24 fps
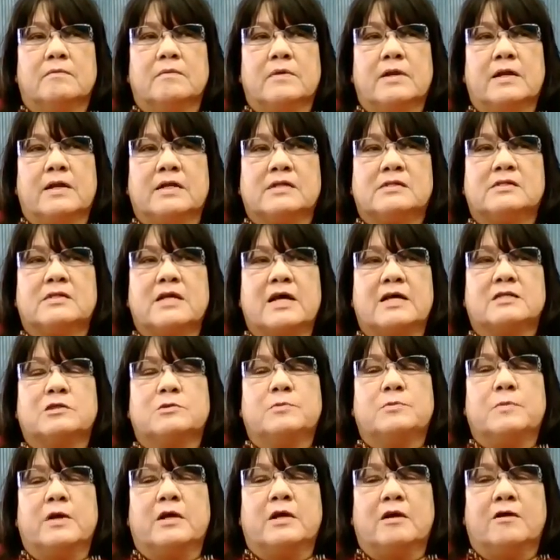an
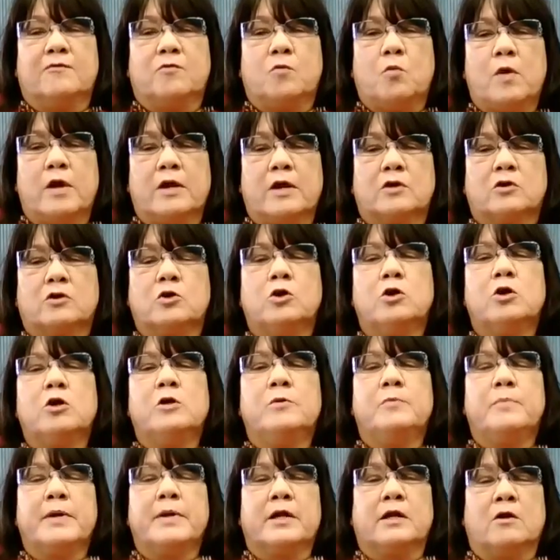assessment of what
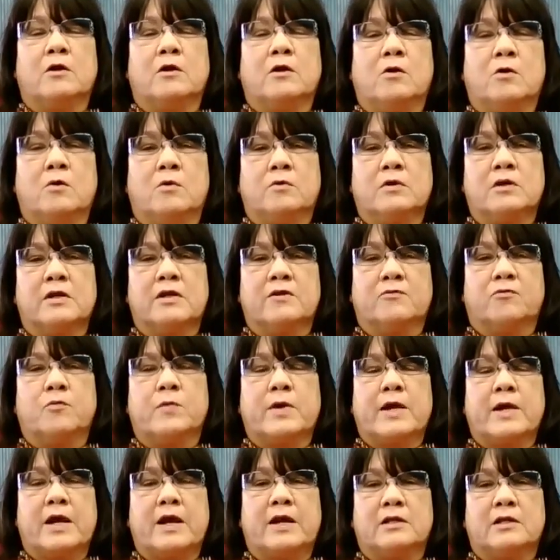could be loaned if
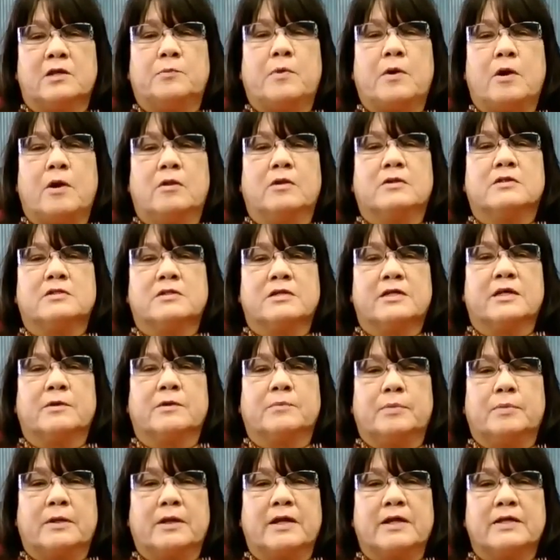we had the policy in
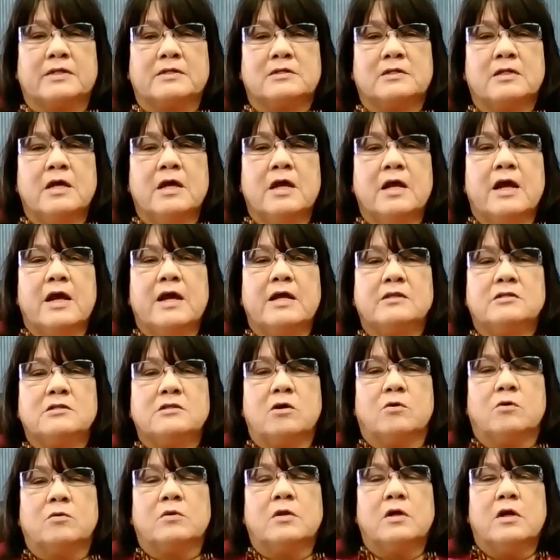place. And
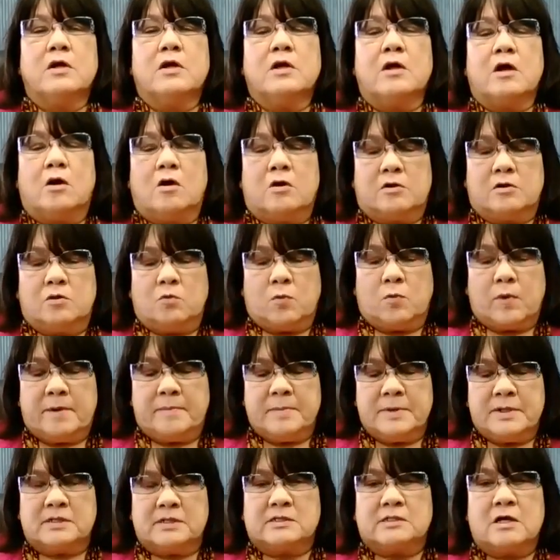so on the
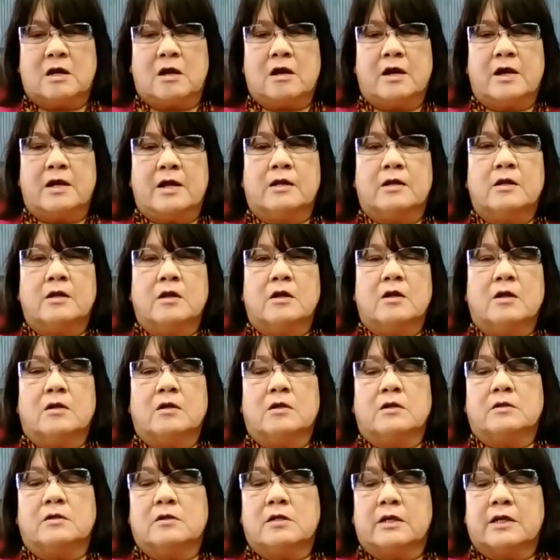women's side,
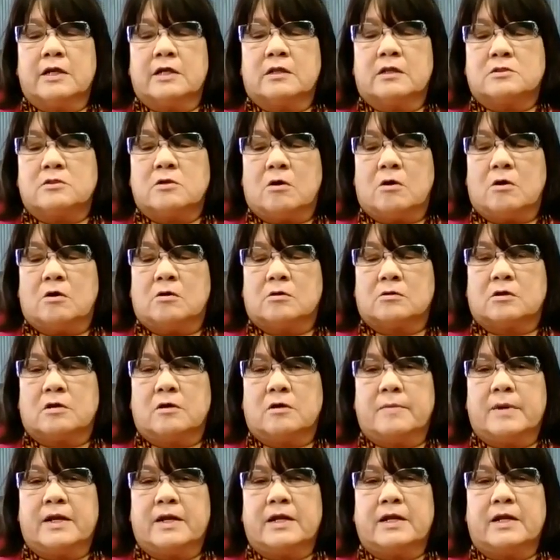the Neelis Hall
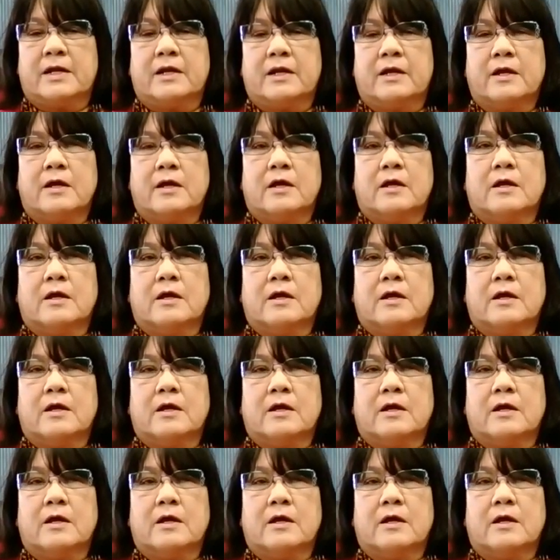Committee